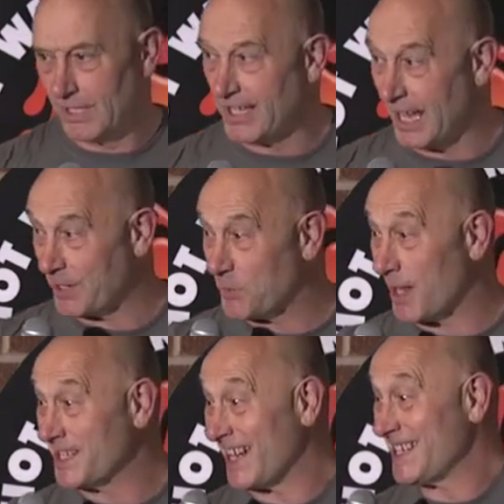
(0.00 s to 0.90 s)
came in quite
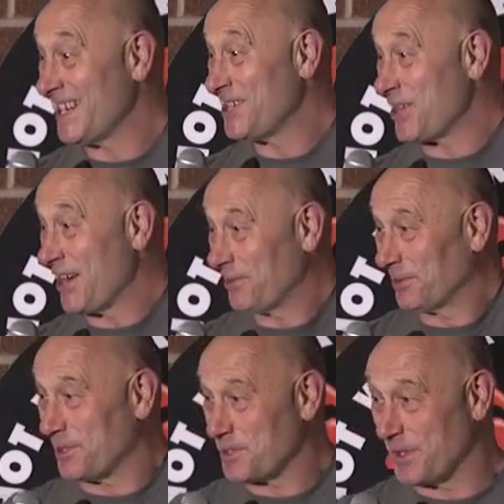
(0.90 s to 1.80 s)
handy in general
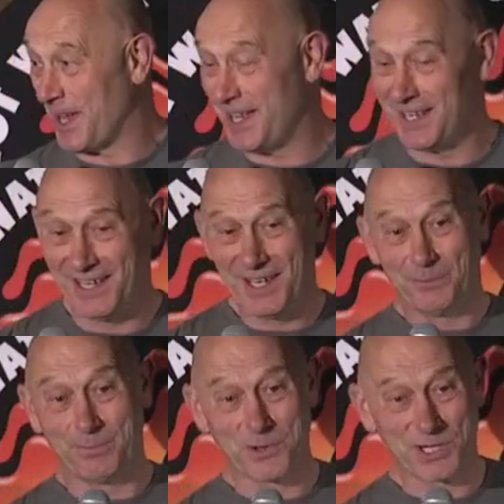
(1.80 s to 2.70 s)
because uh,
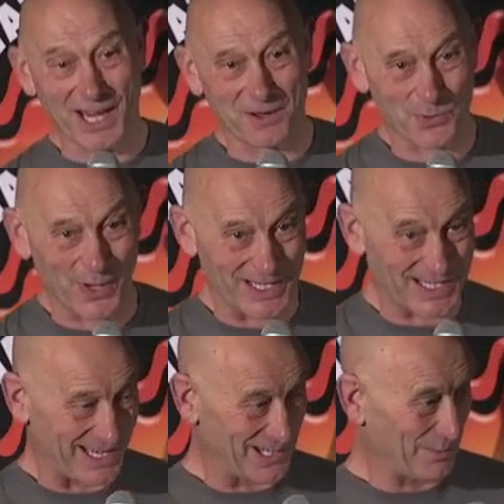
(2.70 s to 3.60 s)
most Scouse weddings
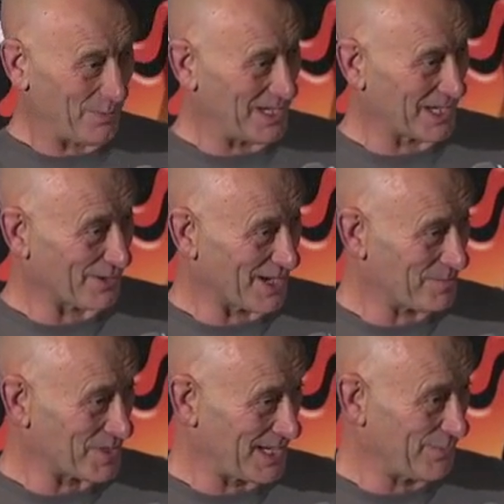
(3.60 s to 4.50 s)
end up being a crime
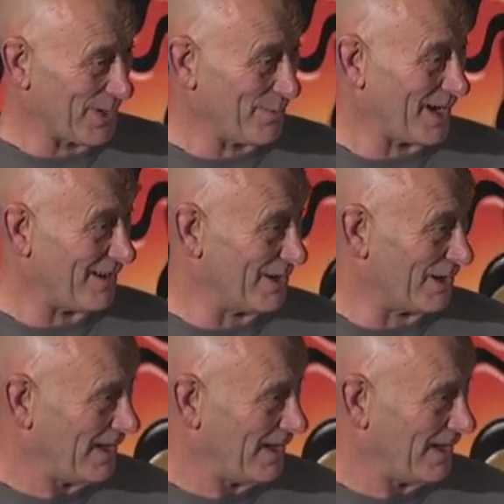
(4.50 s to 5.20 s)
scene one way or another.